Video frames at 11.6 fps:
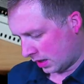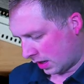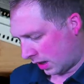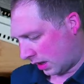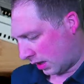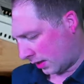
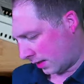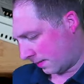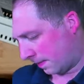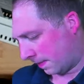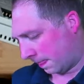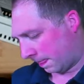
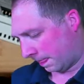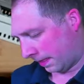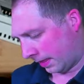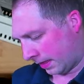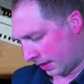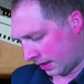Um,
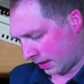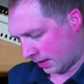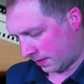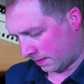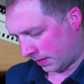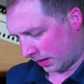
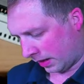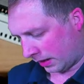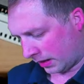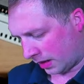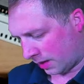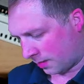but like
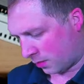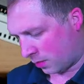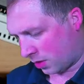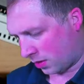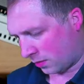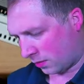the number
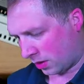one,